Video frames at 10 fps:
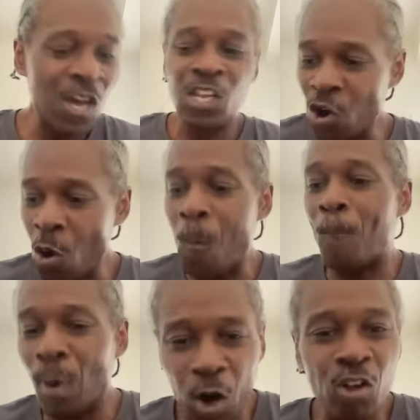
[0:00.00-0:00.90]
little
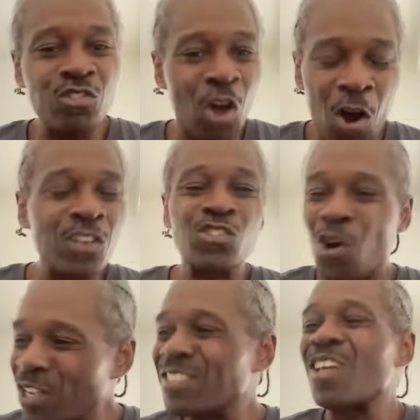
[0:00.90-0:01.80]
bulldogs, and
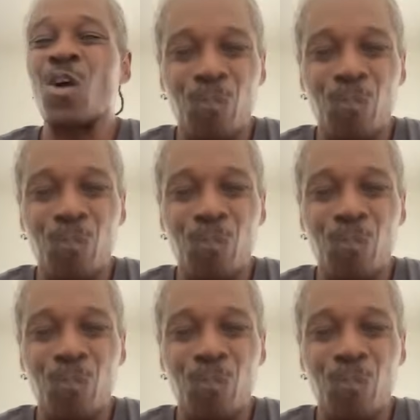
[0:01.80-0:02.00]
all this other